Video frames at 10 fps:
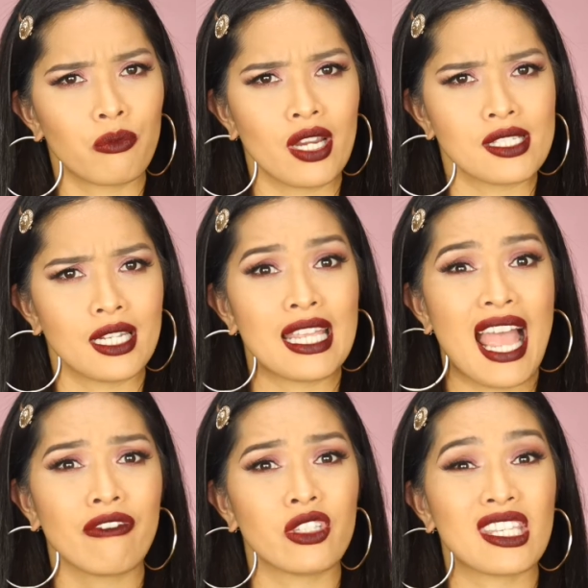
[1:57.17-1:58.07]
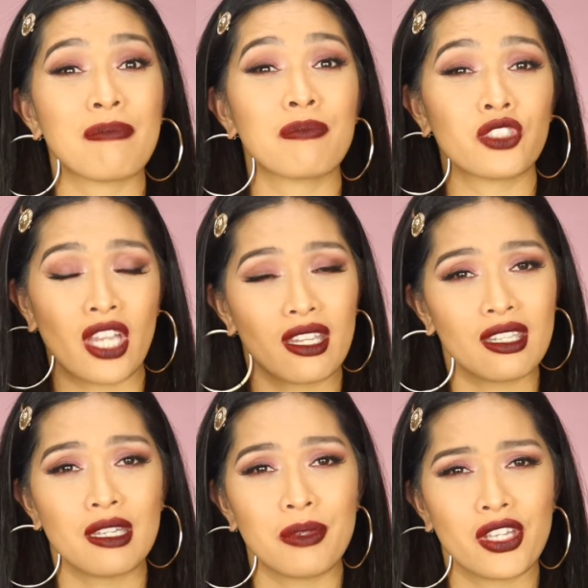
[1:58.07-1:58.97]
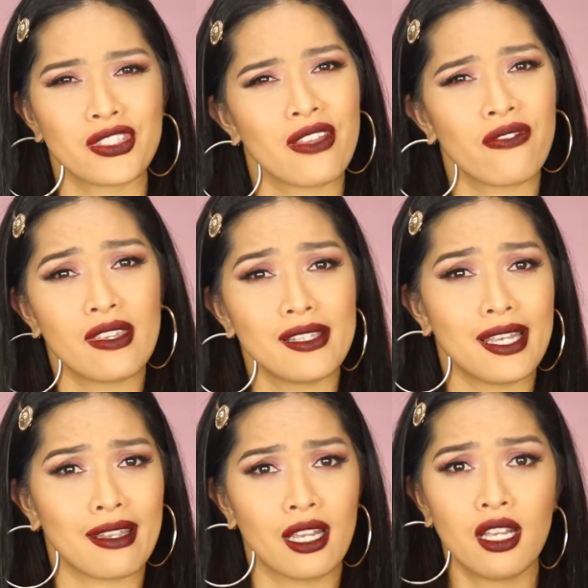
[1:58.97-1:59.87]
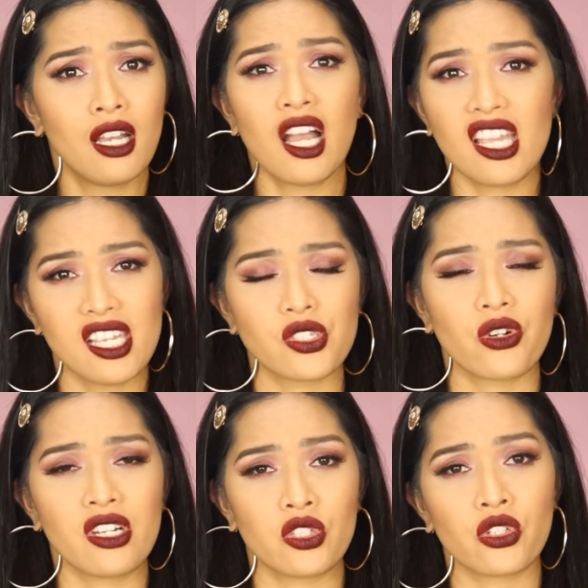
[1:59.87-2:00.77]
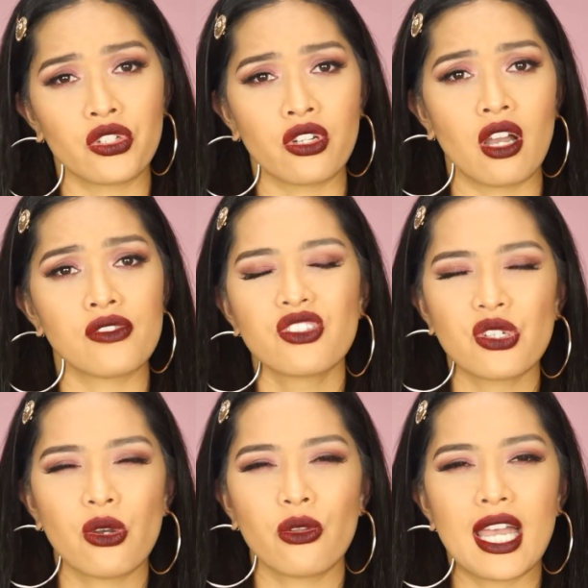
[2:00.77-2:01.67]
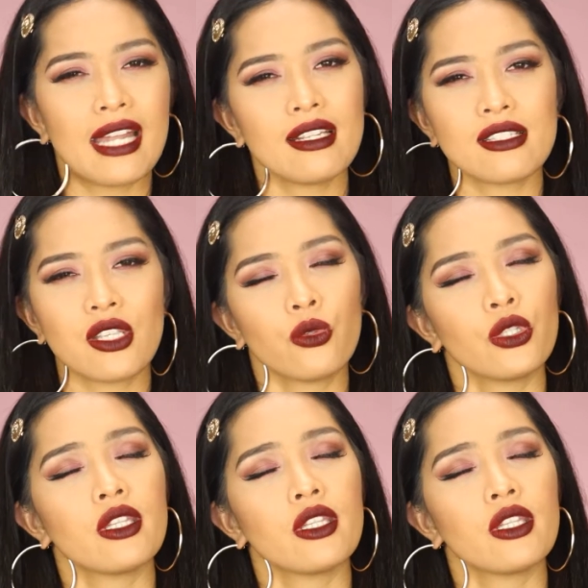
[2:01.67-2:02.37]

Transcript: press it, I have to keep checking it because I feel like it's already turned off. So that is the only